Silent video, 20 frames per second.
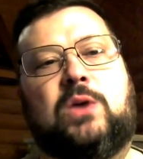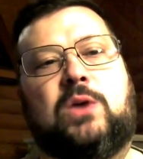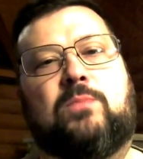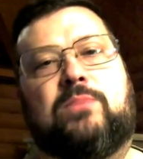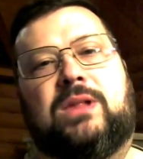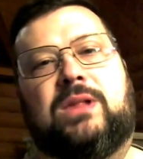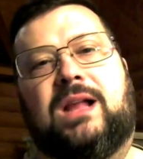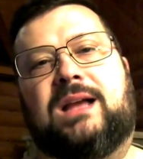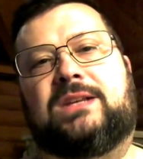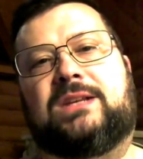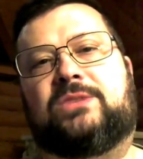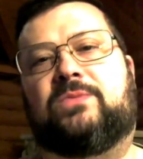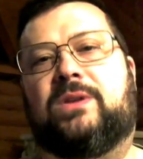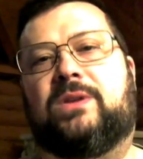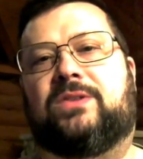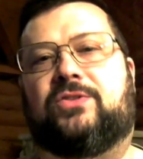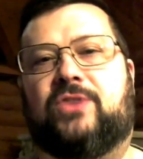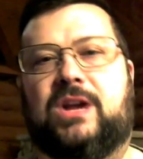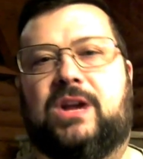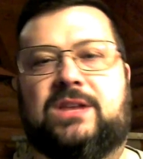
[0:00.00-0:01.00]
Plus,
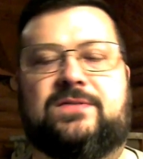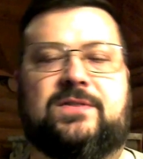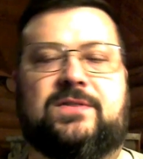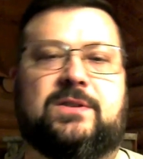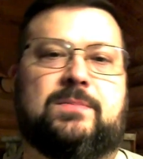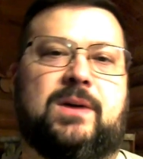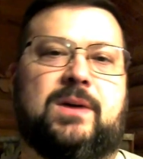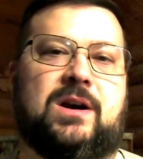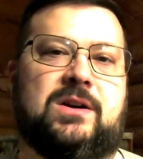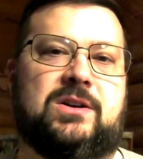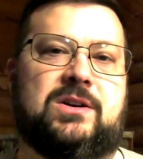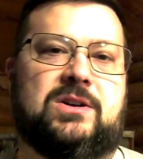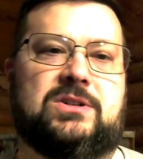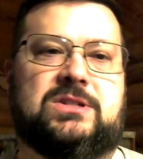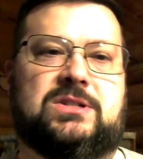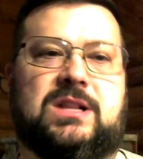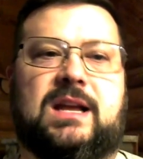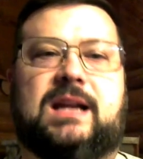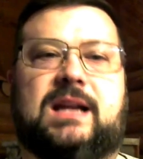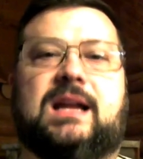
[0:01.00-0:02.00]
with transfer
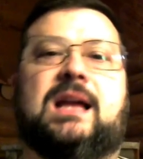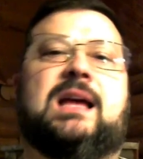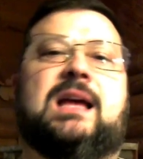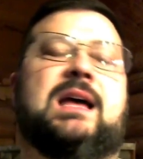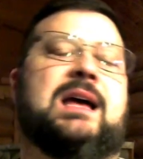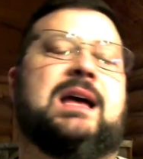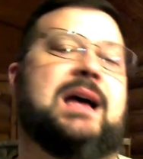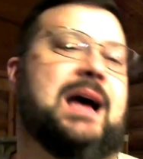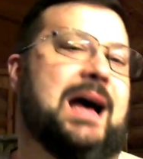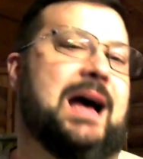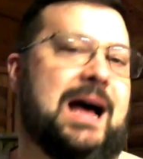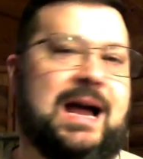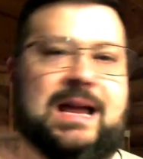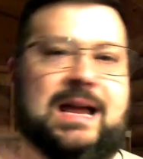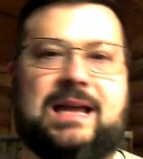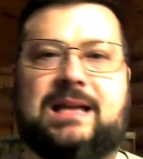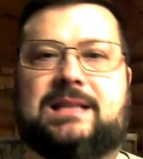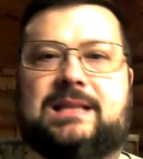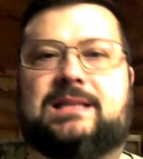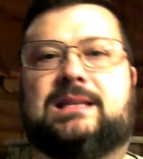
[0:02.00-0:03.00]
partners like
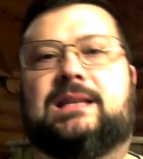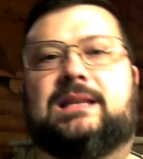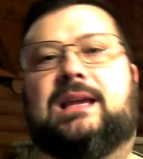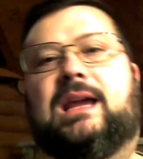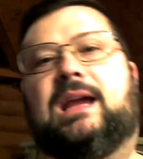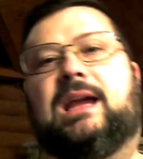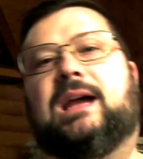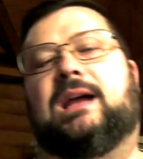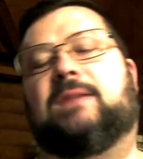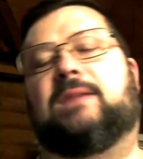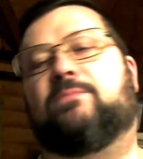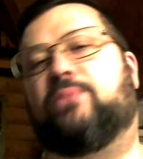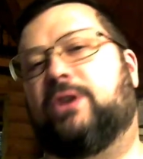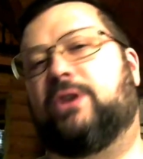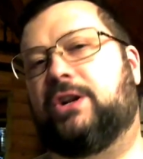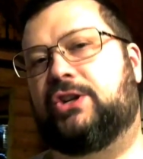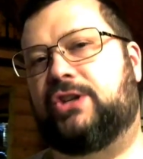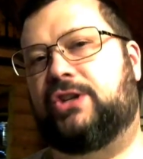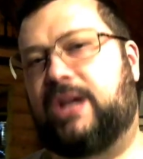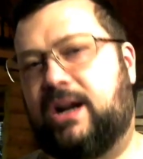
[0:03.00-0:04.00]
Hyatt and
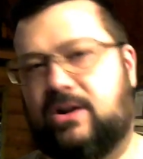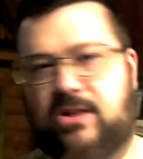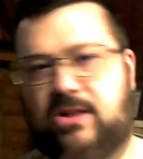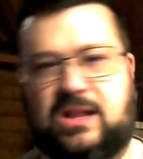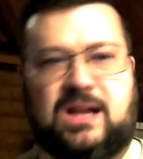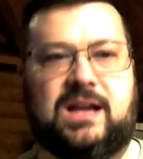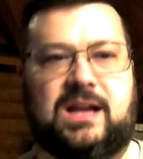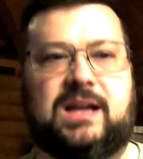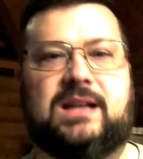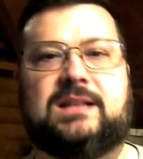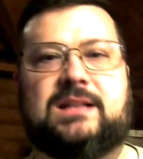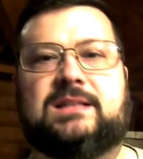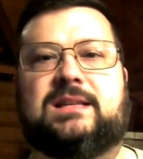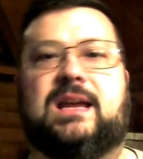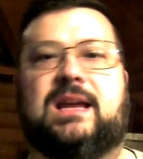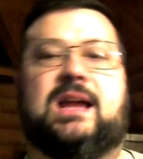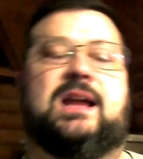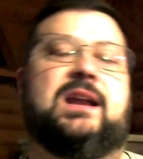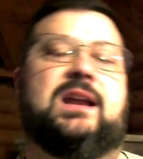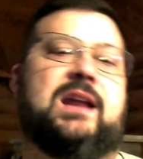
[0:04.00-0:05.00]
British Airlines
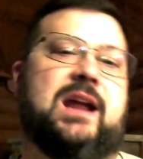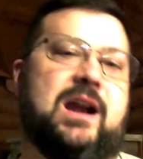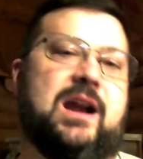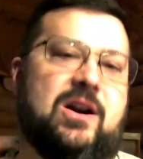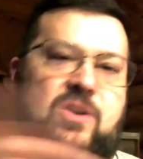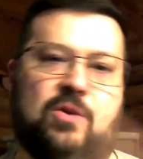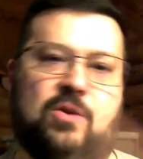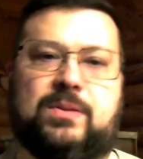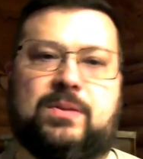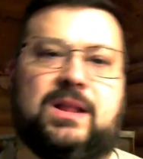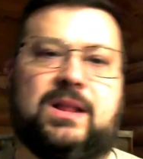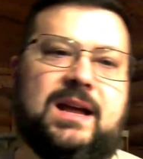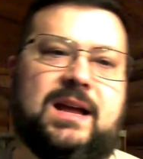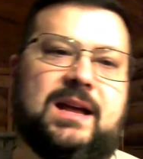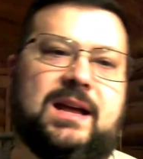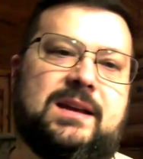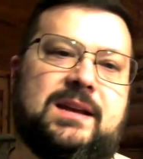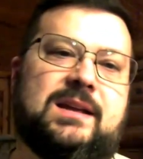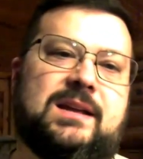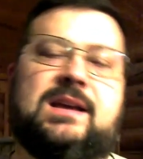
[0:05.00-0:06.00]
and
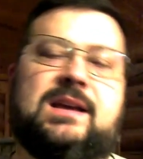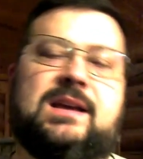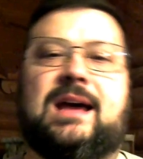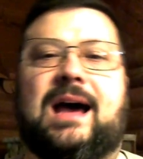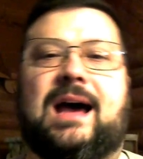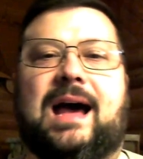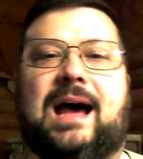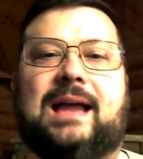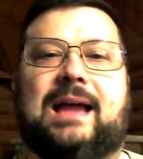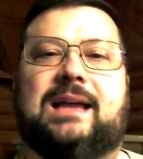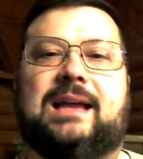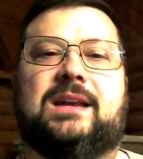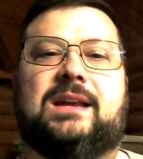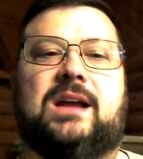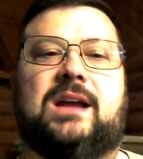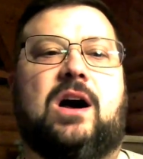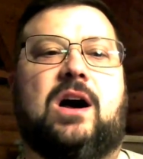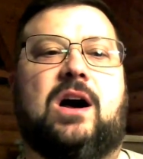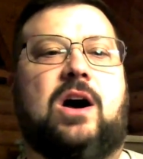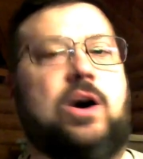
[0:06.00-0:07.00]
Aeroplan, I can
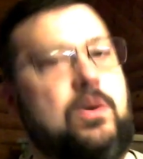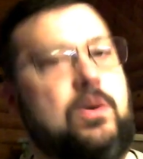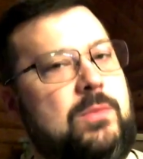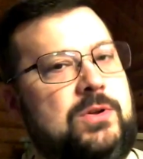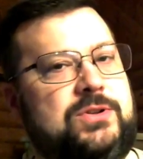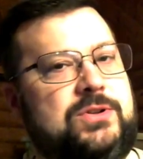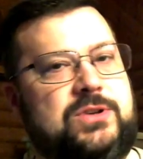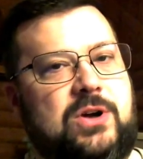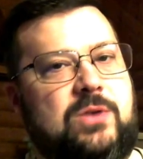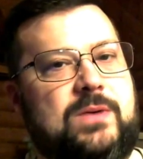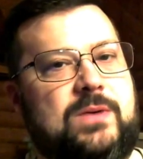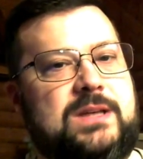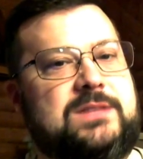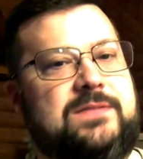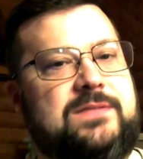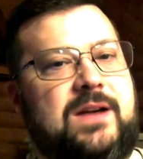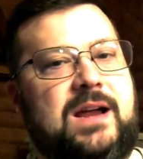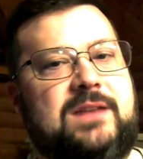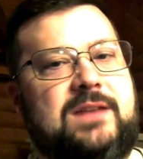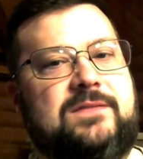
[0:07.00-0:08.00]
almost always
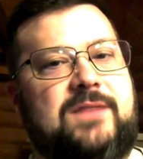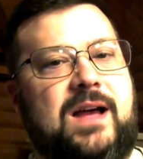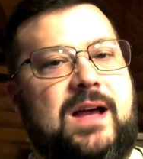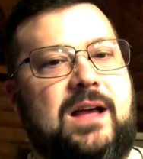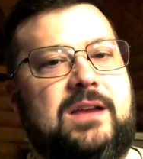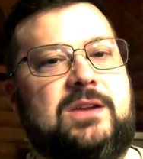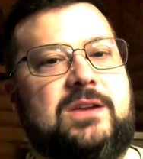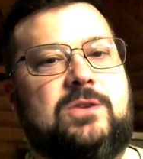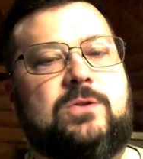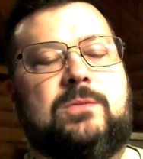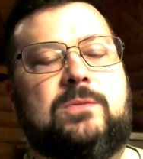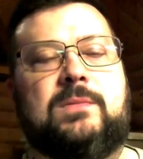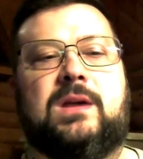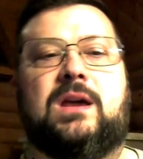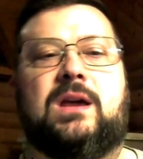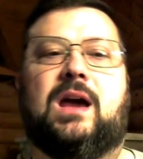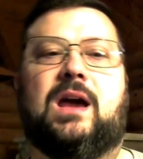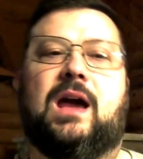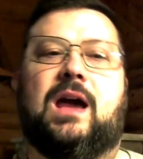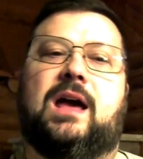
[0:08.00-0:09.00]
find value.
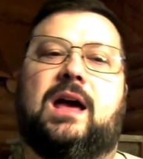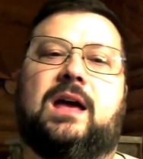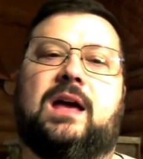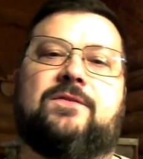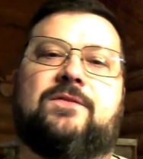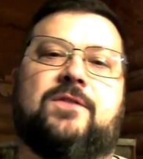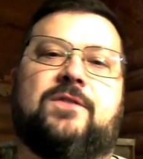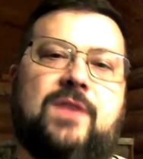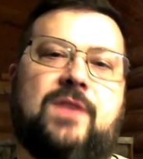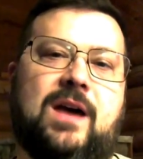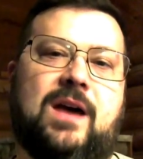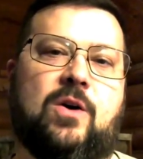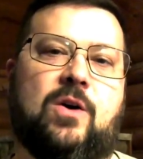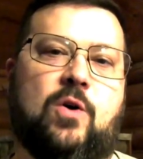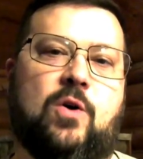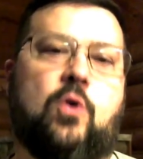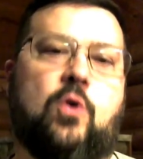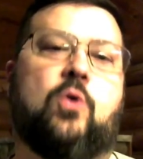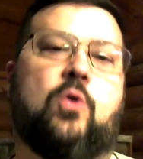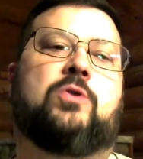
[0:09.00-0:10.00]
And for that
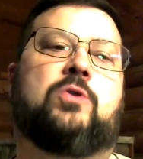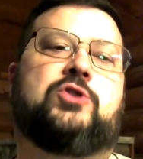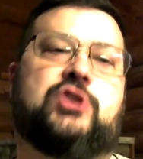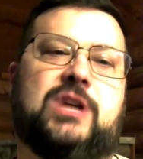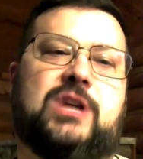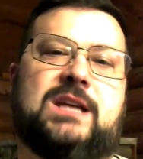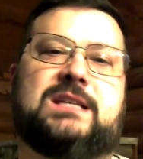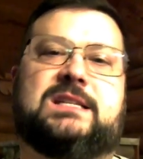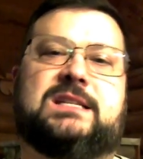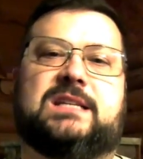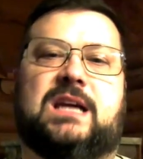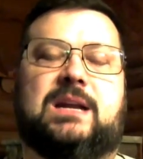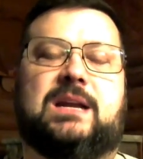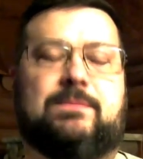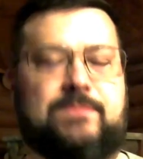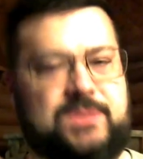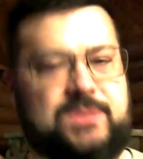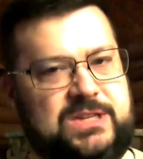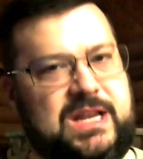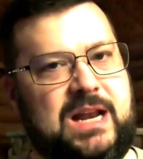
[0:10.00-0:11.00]
whole Chase
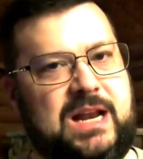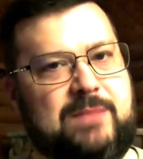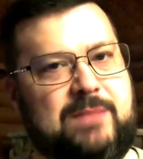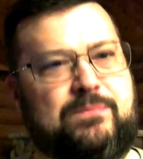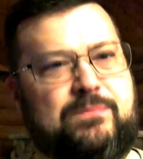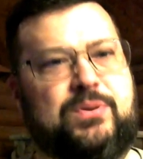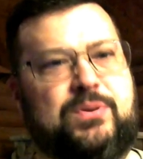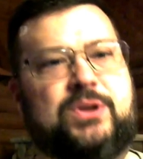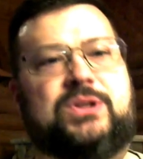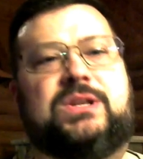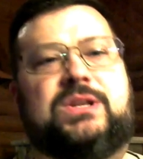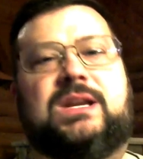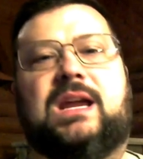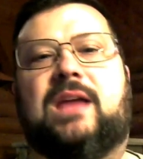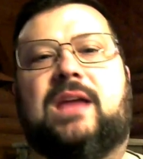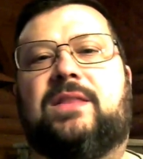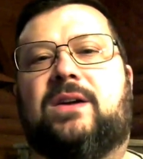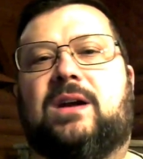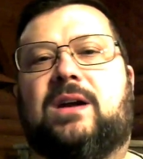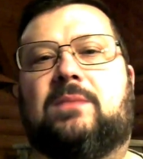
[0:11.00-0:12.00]
setup put
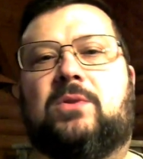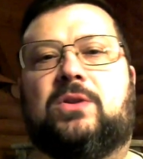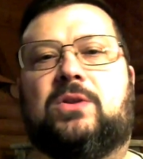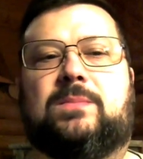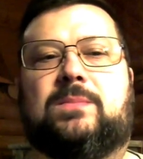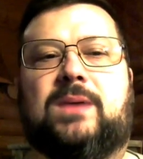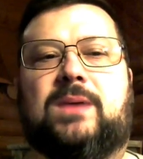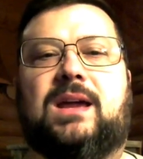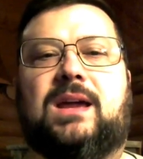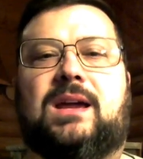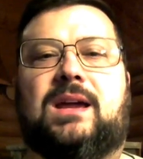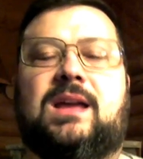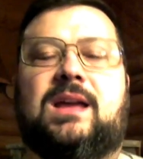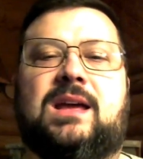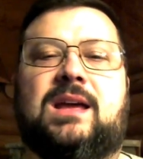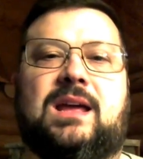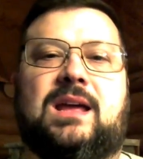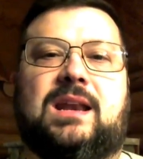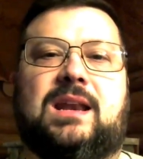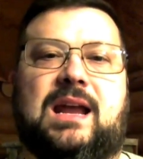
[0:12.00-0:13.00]
together, I'm only paying
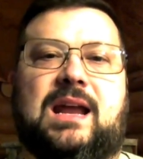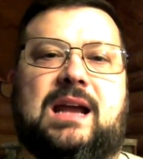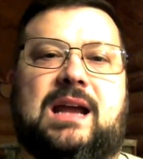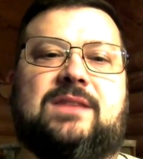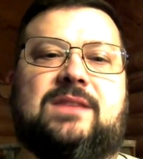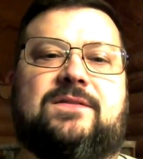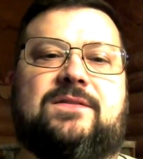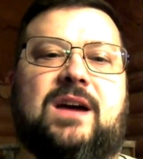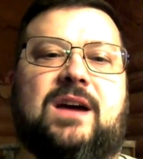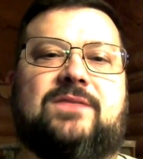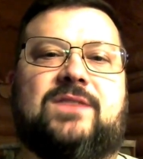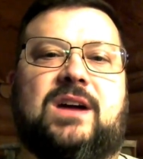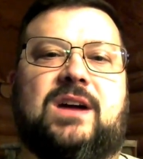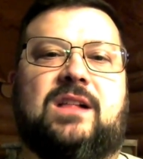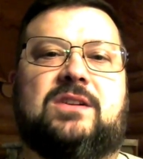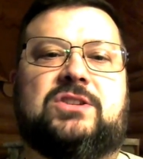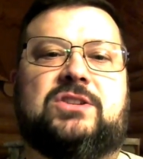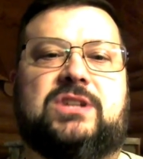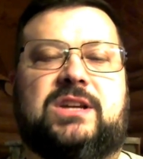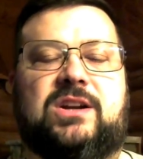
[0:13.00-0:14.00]

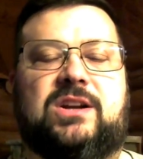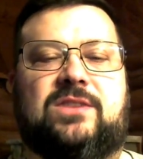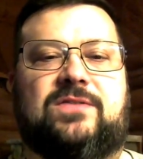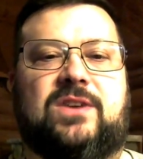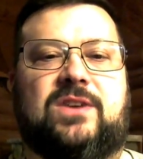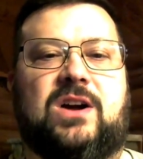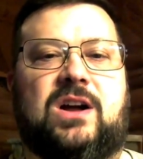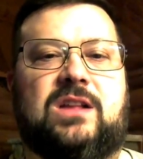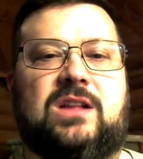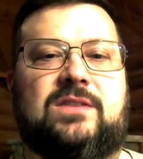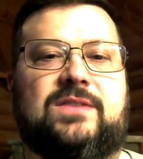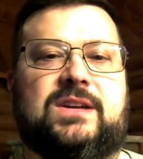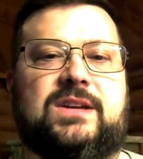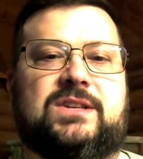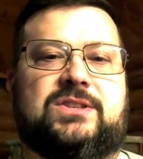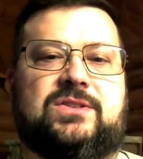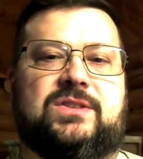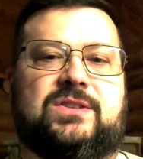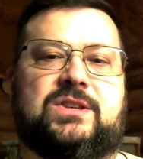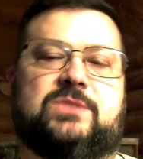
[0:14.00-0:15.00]
$95 a year for all of
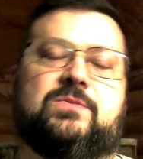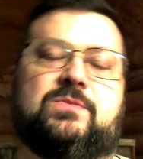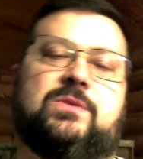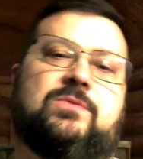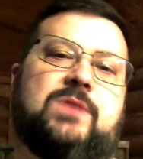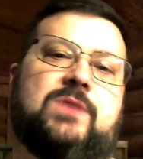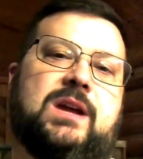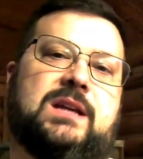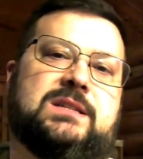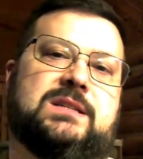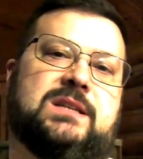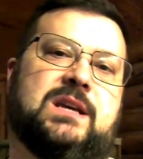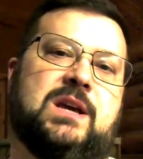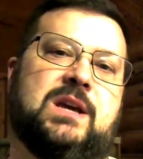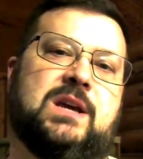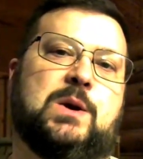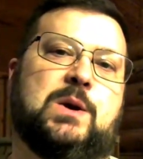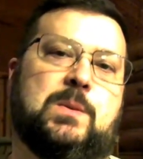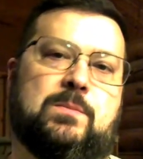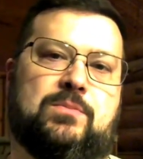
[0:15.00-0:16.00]
it. So this one ranks
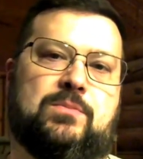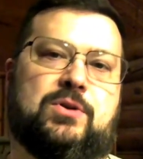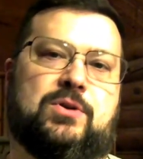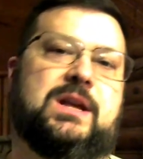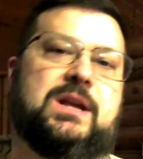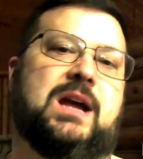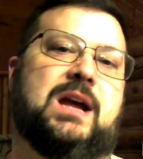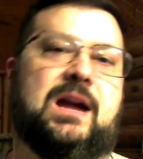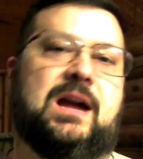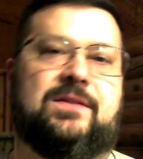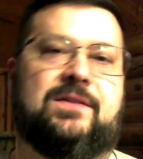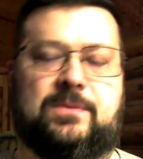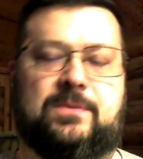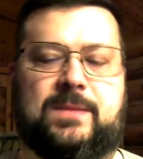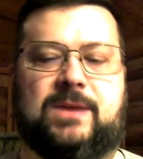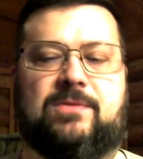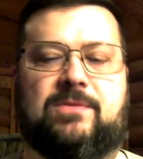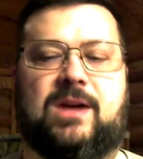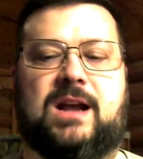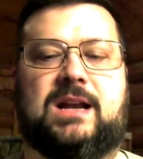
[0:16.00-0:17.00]
pretty high for
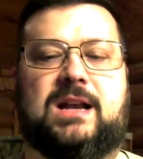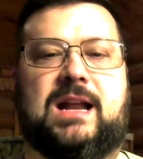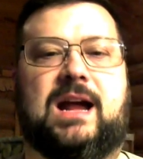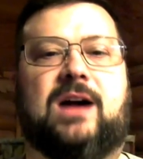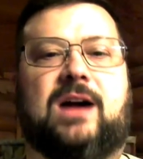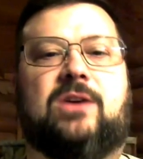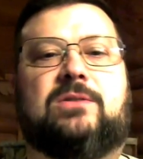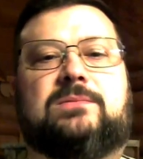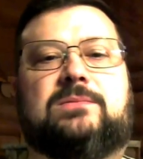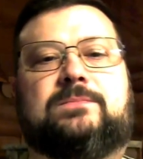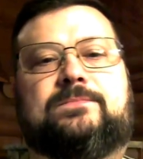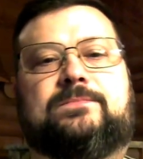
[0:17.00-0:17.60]
me right now.